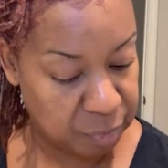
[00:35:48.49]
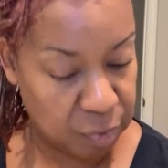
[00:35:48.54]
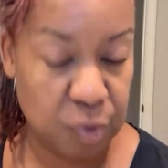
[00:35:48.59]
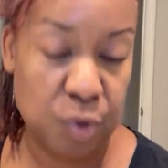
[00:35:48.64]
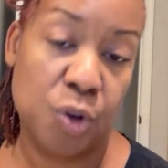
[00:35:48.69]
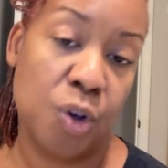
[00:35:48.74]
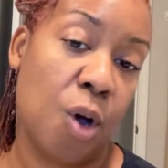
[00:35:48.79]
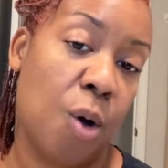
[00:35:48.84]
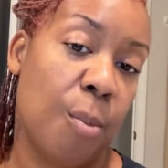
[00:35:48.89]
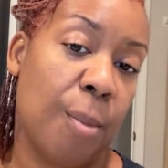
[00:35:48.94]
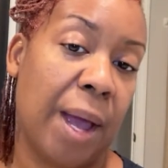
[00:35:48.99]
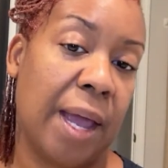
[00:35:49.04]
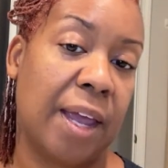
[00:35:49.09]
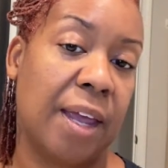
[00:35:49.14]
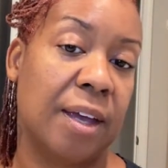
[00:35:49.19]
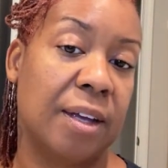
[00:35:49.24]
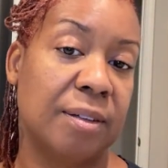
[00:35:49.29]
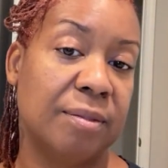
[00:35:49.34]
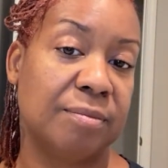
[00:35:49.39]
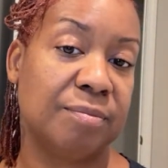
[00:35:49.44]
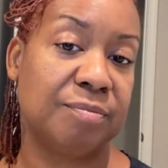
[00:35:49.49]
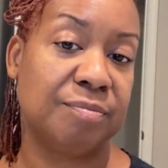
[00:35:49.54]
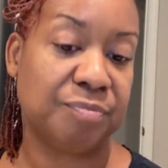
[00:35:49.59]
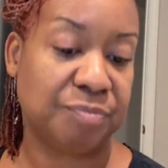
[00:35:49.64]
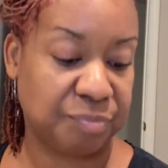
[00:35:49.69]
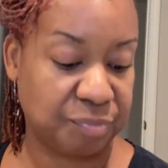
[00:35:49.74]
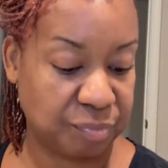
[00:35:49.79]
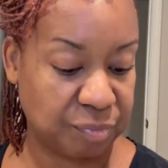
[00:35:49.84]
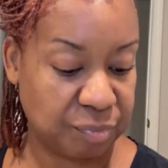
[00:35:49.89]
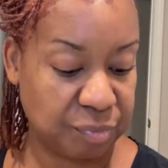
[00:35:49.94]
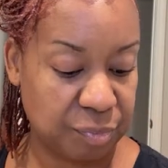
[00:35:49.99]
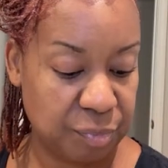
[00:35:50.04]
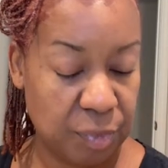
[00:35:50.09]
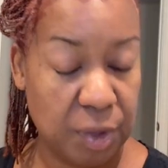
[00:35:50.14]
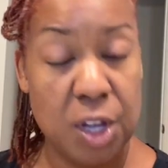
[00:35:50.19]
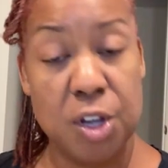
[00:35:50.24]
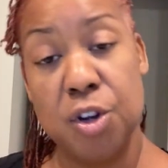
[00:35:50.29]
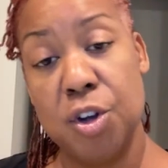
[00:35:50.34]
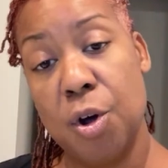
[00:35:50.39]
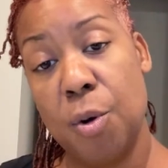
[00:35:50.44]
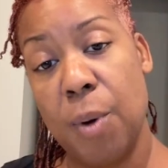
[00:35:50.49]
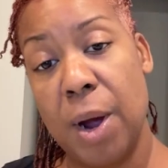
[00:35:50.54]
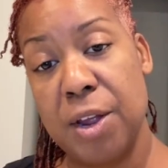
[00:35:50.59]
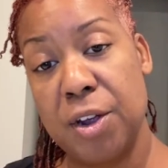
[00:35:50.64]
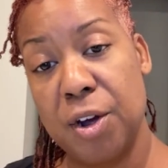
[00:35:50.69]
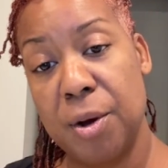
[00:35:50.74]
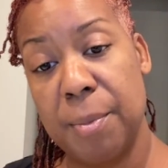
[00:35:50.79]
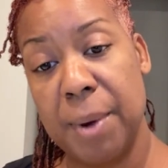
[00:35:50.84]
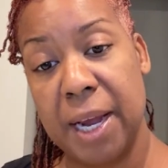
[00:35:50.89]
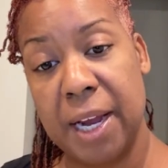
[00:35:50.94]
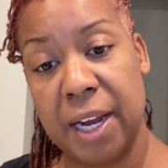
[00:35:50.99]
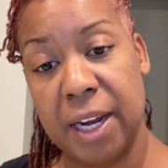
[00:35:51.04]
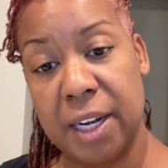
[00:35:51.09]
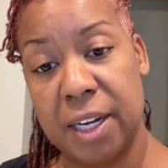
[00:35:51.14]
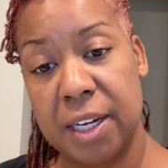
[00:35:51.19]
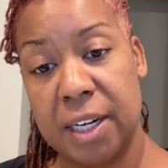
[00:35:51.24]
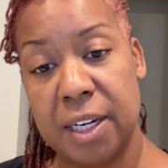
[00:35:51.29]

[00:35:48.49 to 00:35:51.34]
You're gonna make it. And you know why you're gonna make it?